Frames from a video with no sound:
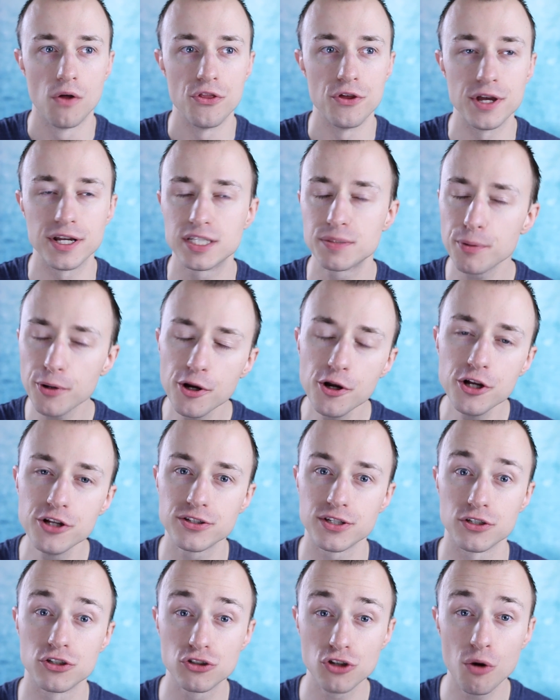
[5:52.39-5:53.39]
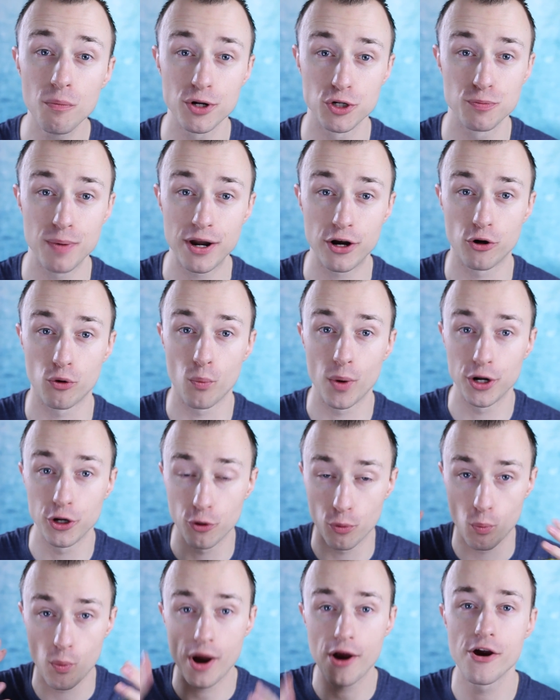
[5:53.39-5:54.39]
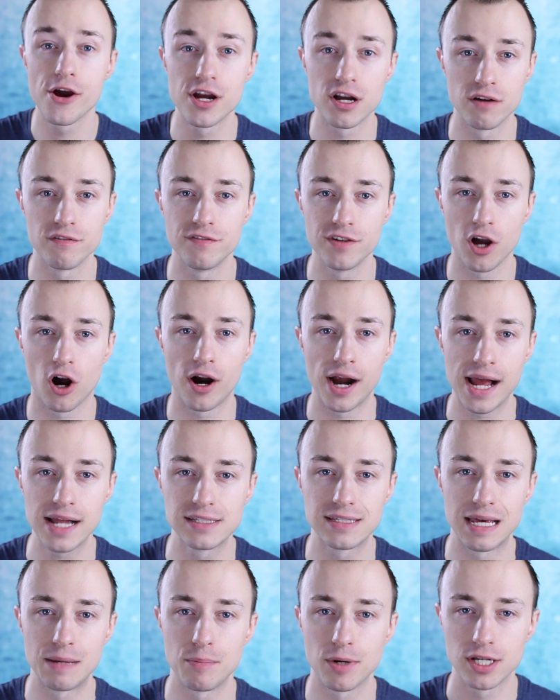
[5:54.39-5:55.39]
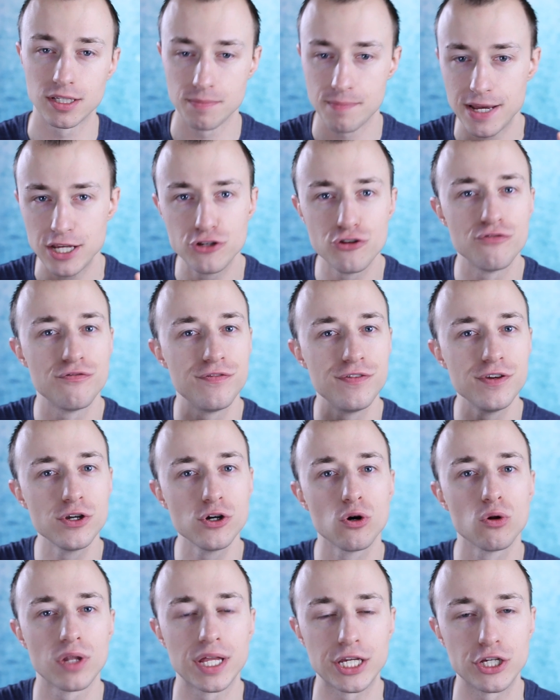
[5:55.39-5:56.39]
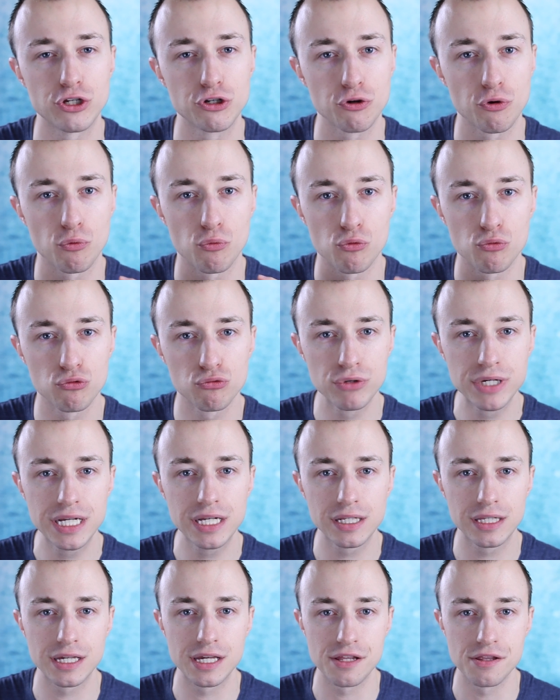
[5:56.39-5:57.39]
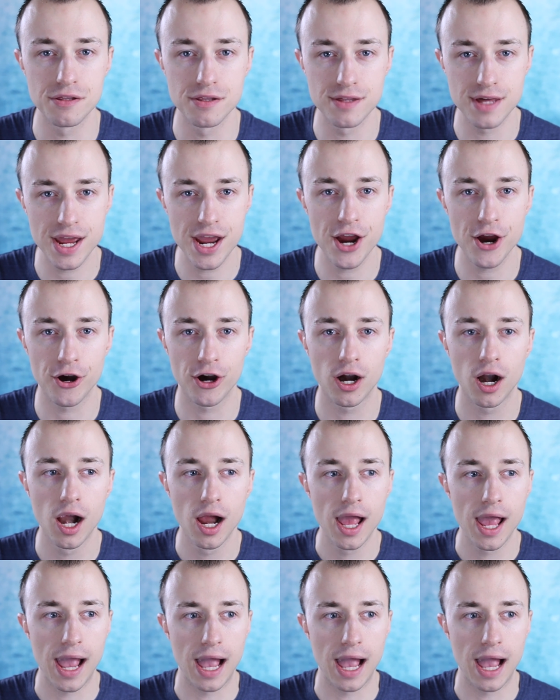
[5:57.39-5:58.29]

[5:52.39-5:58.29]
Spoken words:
the experience is so much better when you're wearing a VR headset, because it makes you feel like you're really there,